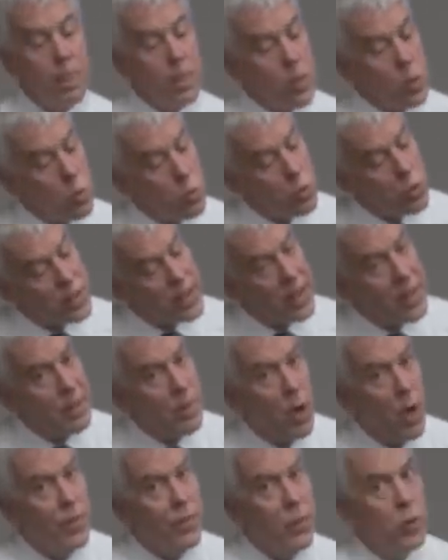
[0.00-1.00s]
you send them
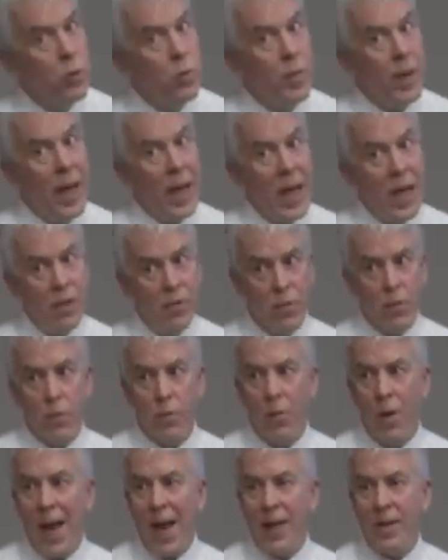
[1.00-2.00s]
off to do behavioral
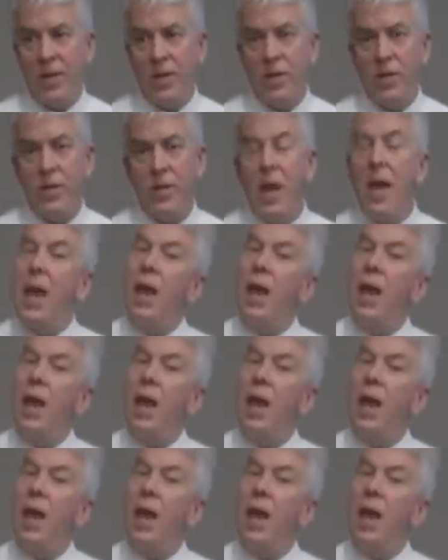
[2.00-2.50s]
practice